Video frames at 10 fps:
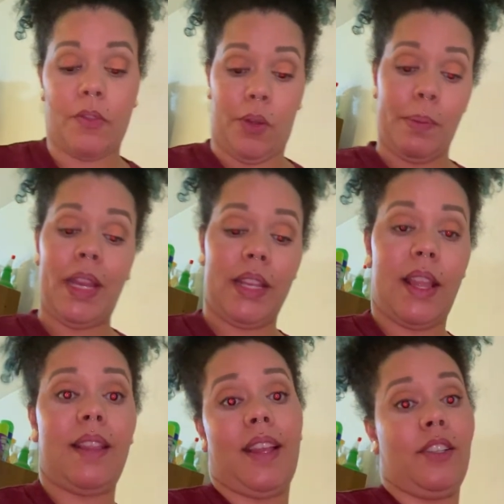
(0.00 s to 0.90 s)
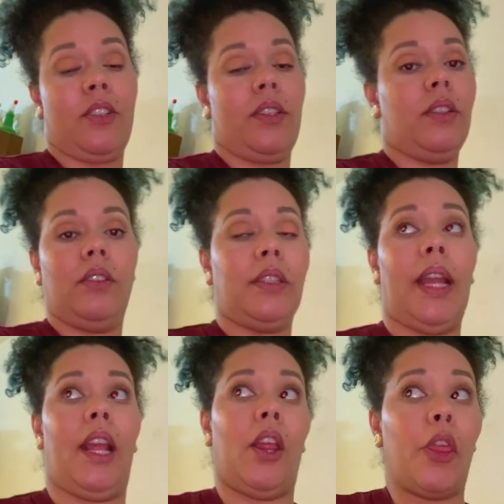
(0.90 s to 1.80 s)
for me, they last
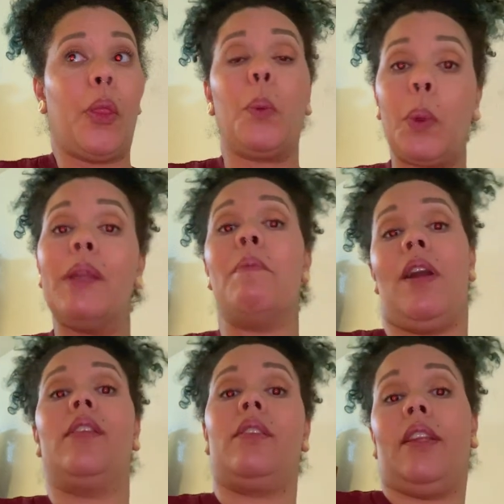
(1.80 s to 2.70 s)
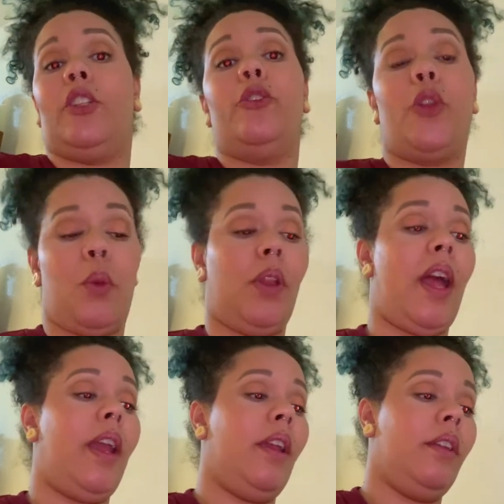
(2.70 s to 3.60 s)
like three months, like no
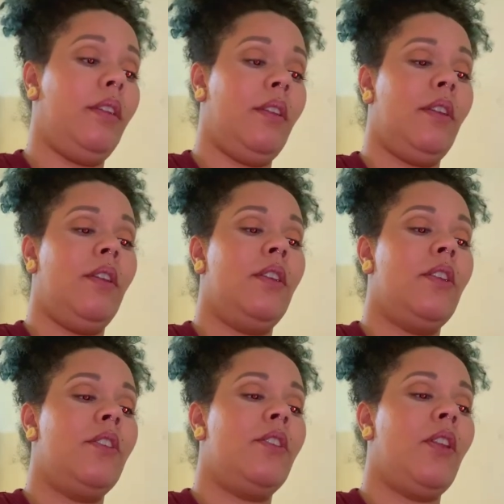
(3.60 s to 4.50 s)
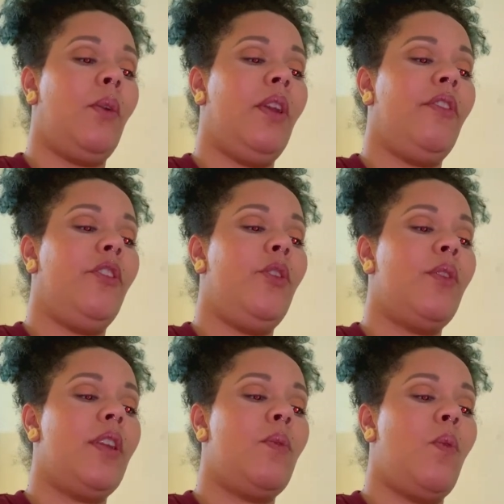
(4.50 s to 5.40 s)
lie. So if
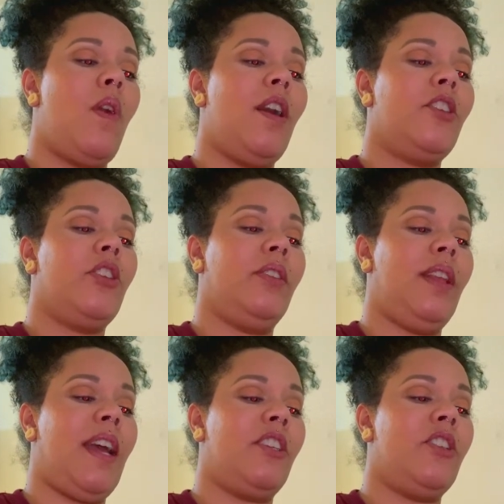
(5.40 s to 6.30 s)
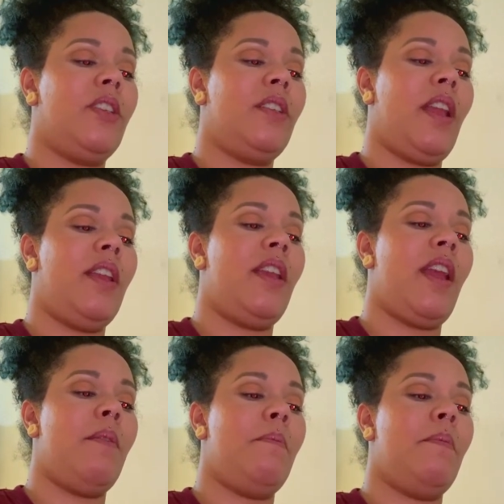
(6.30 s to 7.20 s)
you can wash your lashes and
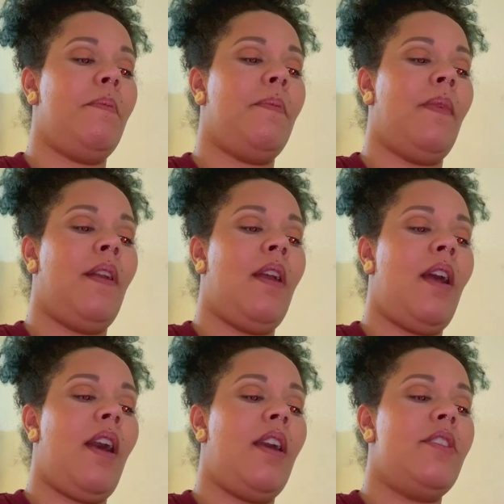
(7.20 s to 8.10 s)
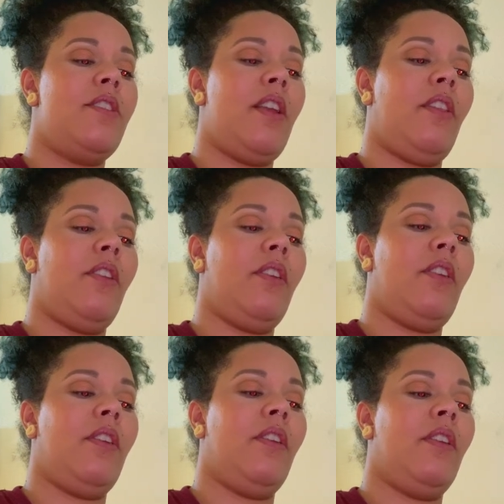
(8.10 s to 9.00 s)
get
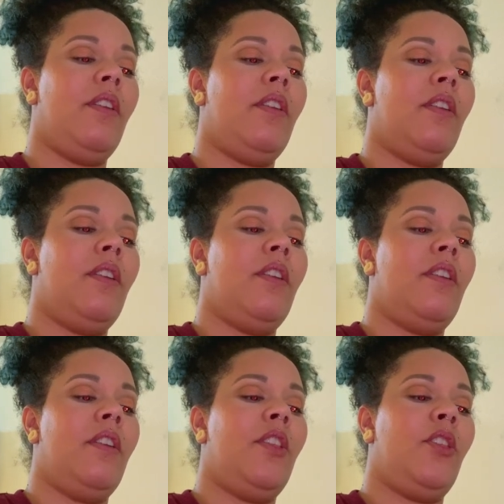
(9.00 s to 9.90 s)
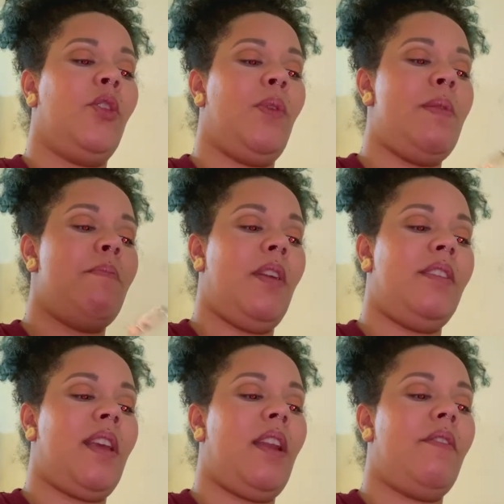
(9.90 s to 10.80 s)
another three
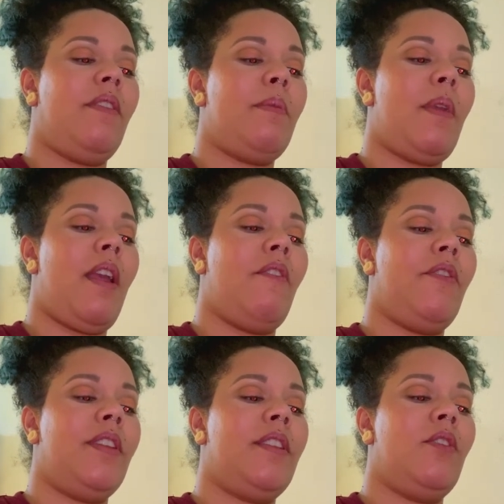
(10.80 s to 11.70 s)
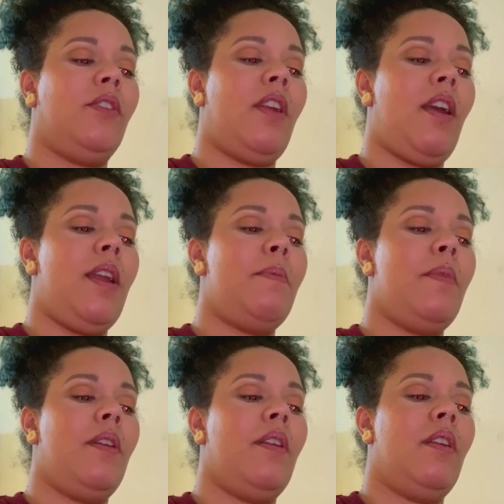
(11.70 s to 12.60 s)
months out of them every single time,